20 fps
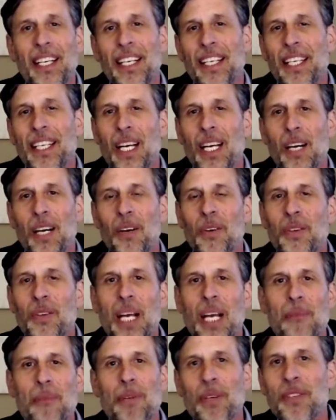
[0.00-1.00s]
you know the
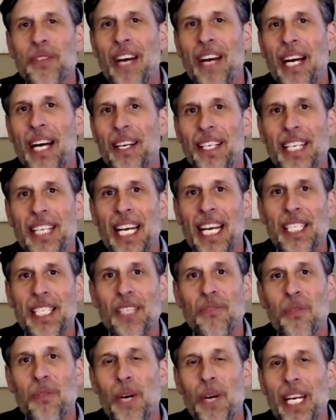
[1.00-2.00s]
company was founded in
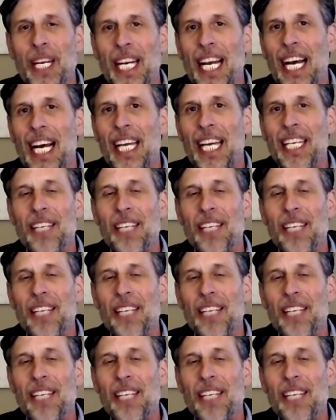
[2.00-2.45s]
1949